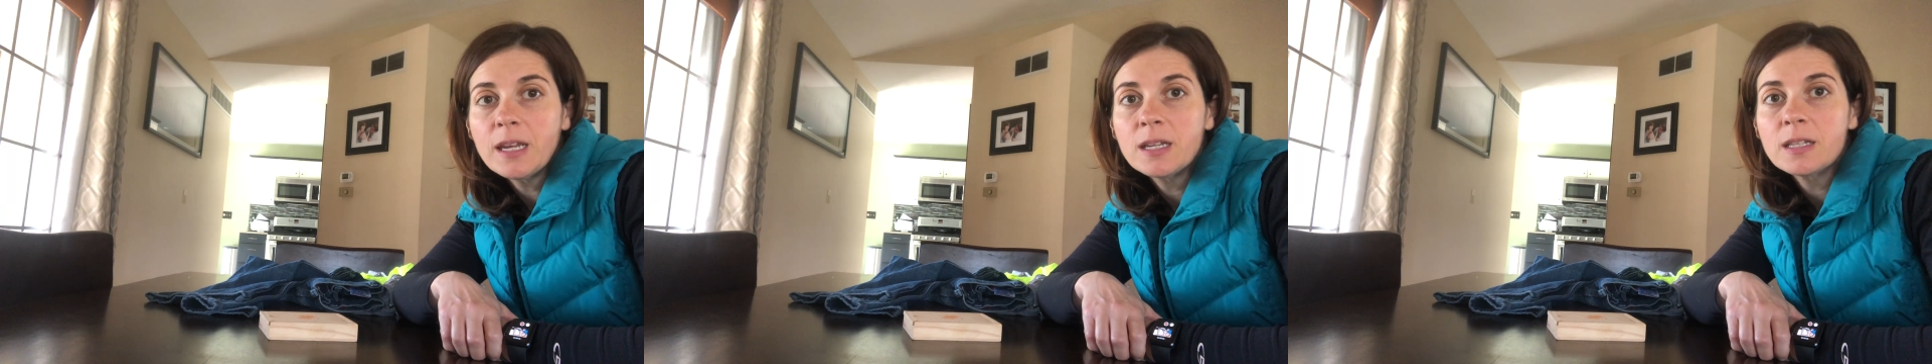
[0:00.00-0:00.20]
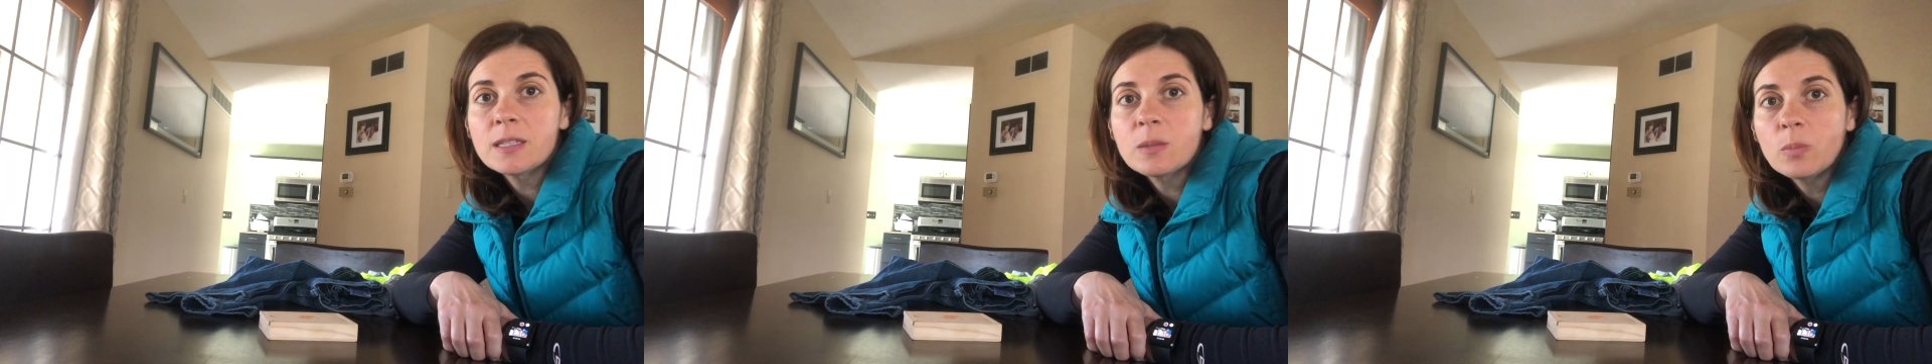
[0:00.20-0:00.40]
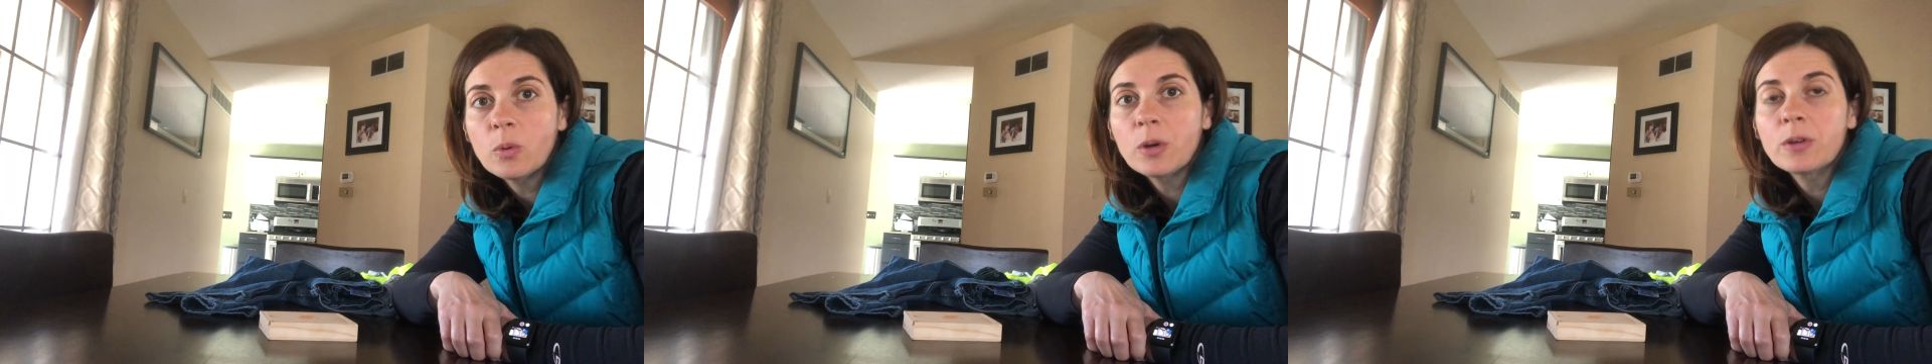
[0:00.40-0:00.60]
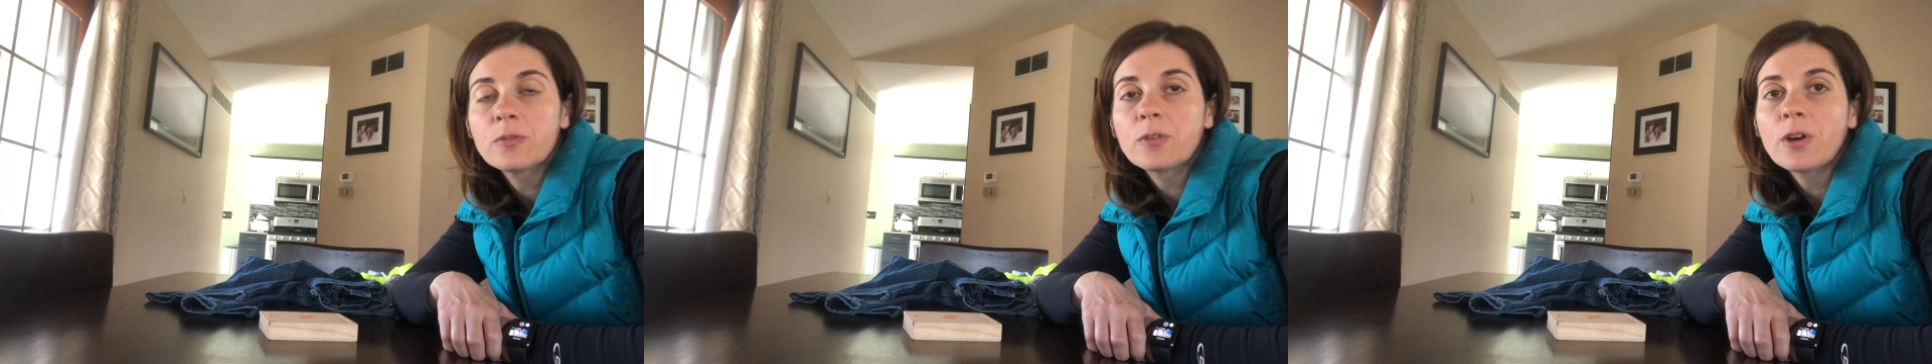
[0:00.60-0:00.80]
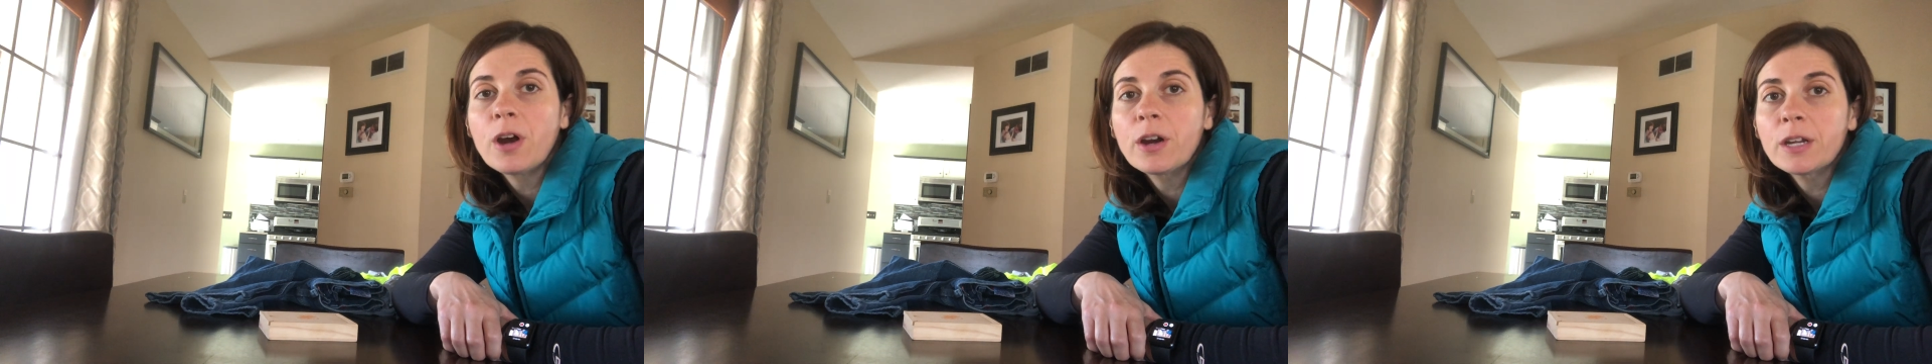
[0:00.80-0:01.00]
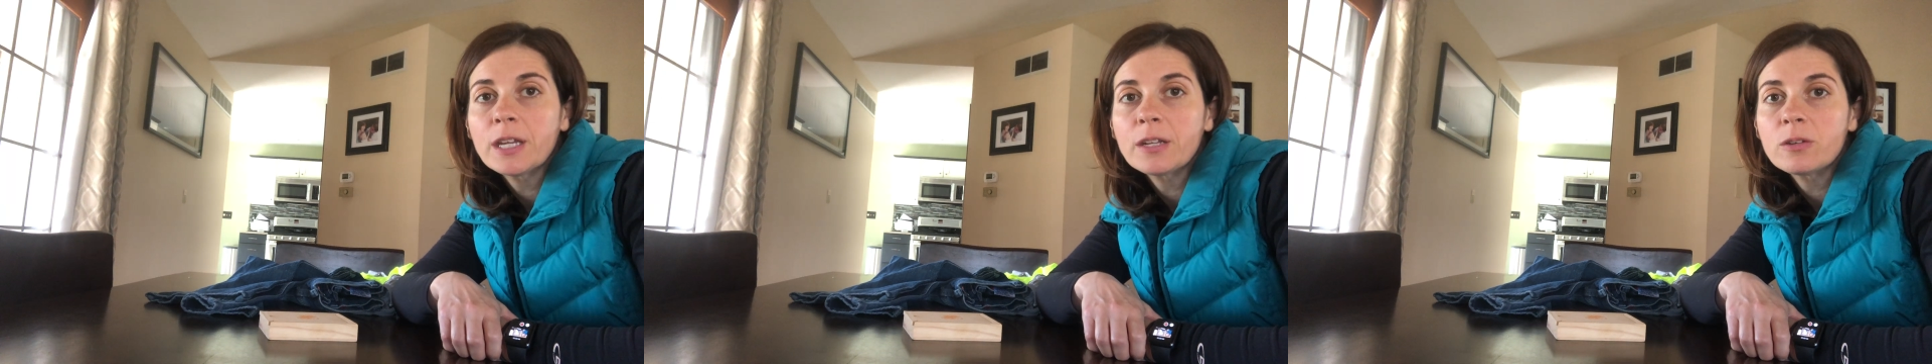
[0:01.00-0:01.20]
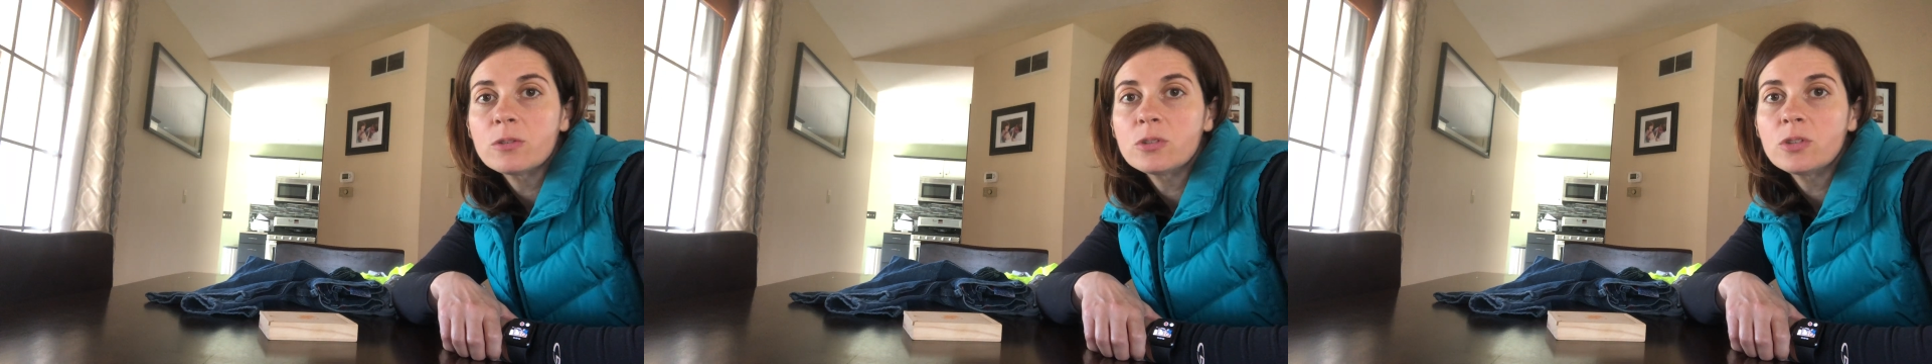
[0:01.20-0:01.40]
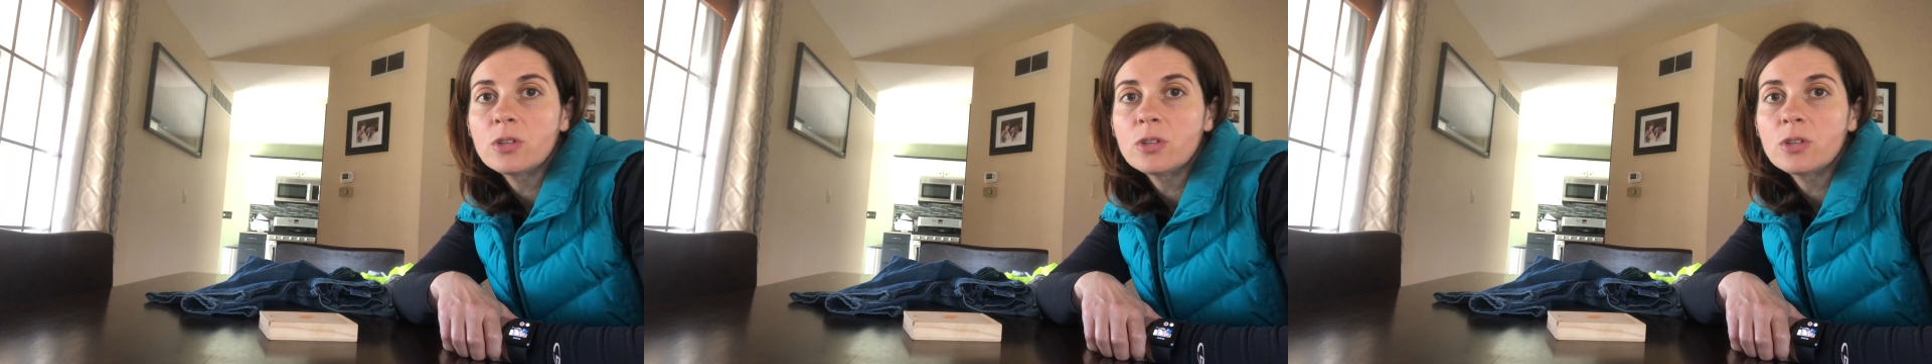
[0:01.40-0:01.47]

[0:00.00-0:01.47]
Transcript: and it's important for our kiddos